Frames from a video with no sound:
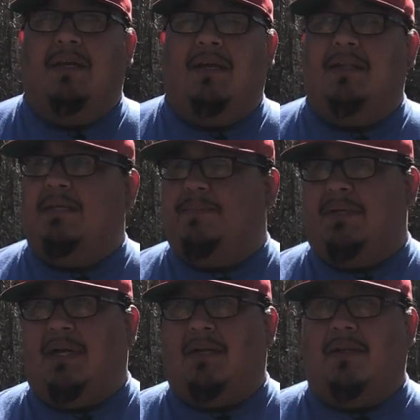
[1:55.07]
And this
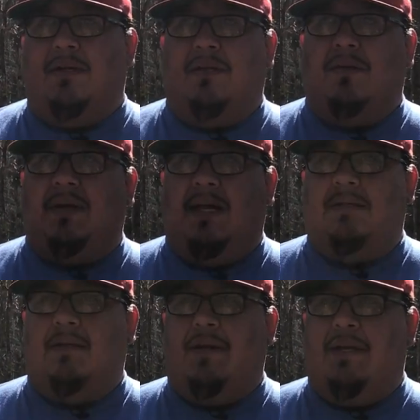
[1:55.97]
particular
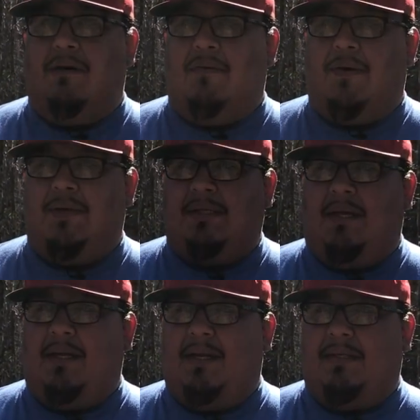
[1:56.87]
location right here where we're
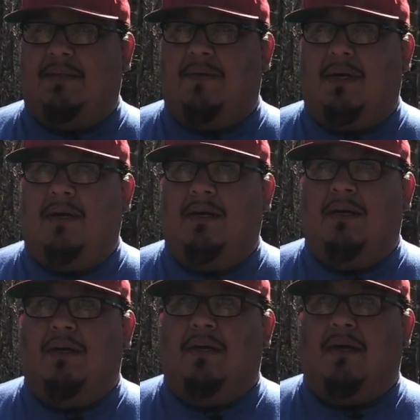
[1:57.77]
standing next to
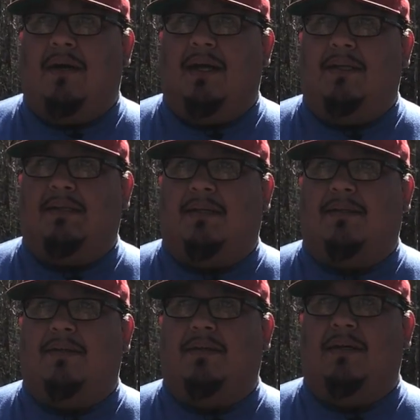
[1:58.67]
our
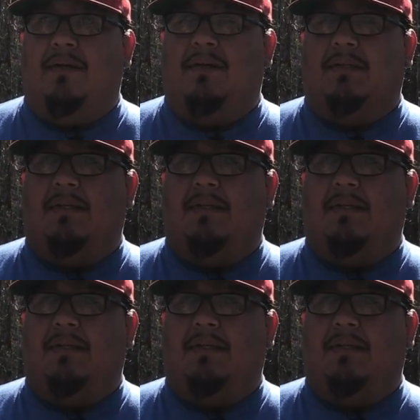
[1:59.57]
ancestors here